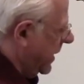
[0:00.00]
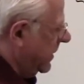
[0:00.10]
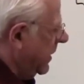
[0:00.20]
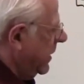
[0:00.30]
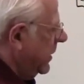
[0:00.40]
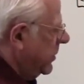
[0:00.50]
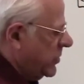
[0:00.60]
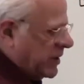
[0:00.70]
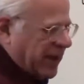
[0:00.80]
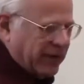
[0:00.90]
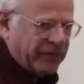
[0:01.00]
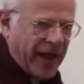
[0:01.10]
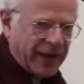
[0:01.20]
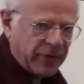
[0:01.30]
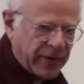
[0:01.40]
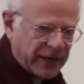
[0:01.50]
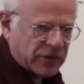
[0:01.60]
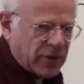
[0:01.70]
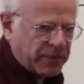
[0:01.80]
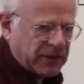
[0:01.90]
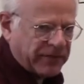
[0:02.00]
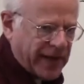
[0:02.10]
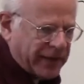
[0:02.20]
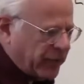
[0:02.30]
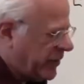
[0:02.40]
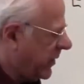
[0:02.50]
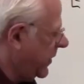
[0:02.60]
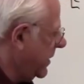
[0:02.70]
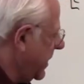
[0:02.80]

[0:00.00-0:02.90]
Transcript: then, using our value and surplus value theory